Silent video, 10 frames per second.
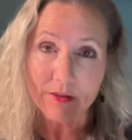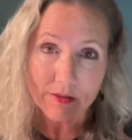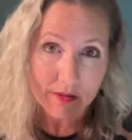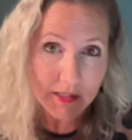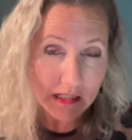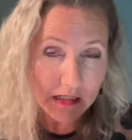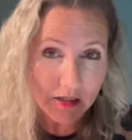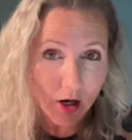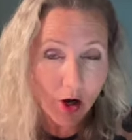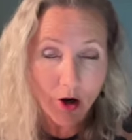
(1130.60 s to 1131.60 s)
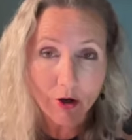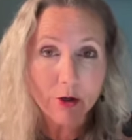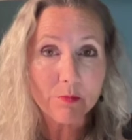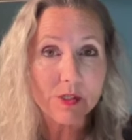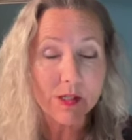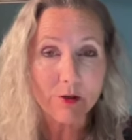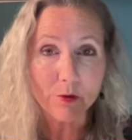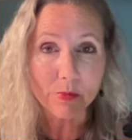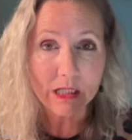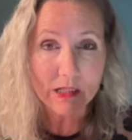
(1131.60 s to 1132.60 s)
the harms that are
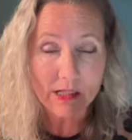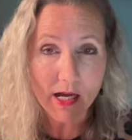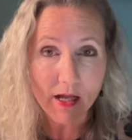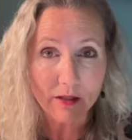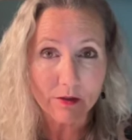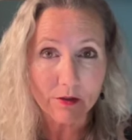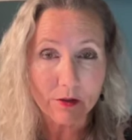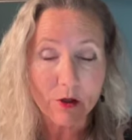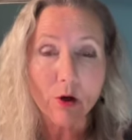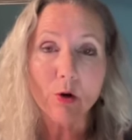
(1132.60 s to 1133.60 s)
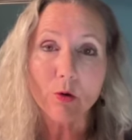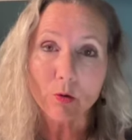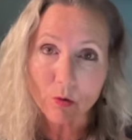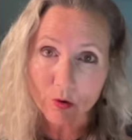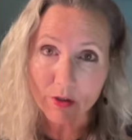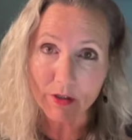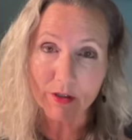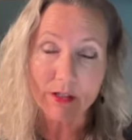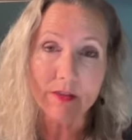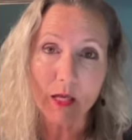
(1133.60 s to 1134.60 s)
being done
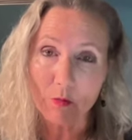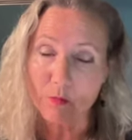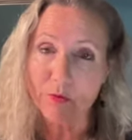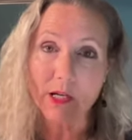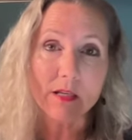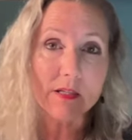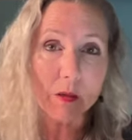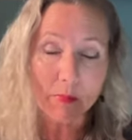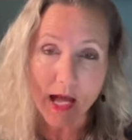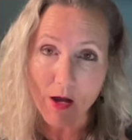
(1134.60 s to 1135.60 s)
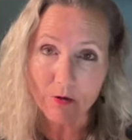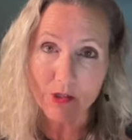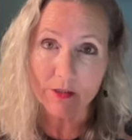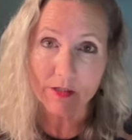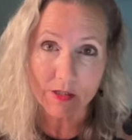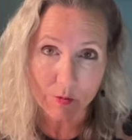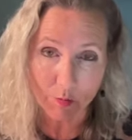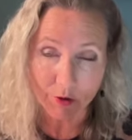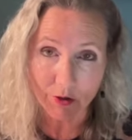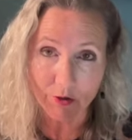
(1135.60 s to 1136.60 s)
or that brings about this
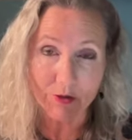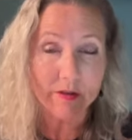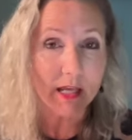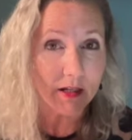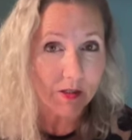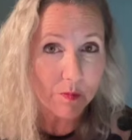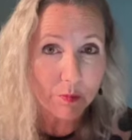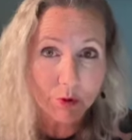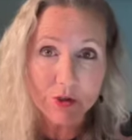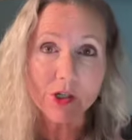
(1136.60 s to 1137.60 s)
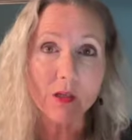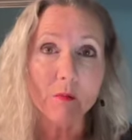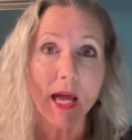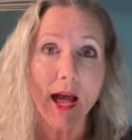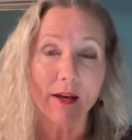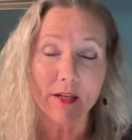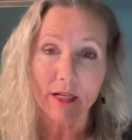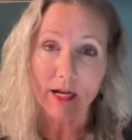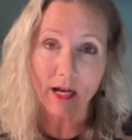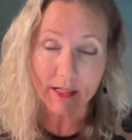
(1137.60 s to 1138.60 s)
world that is pushing back
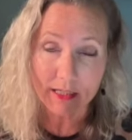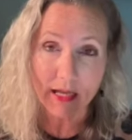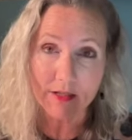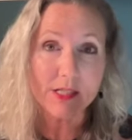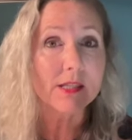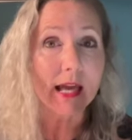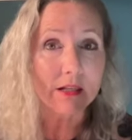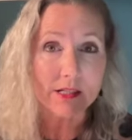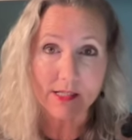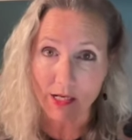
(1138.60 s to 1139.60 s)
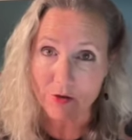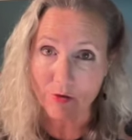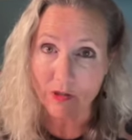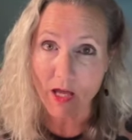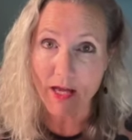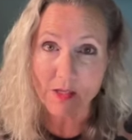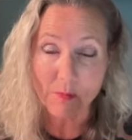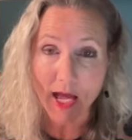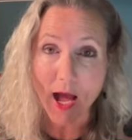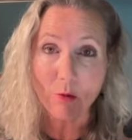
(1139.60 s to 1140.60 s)
against that centralized
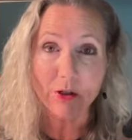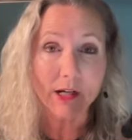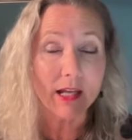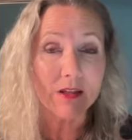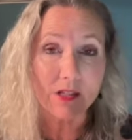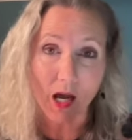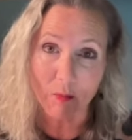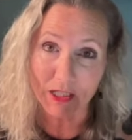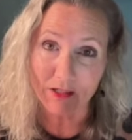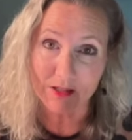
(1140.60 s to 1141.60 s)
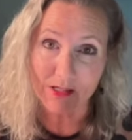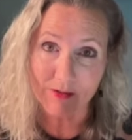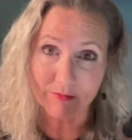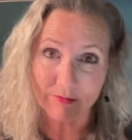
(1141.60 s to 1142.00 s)
power and dominance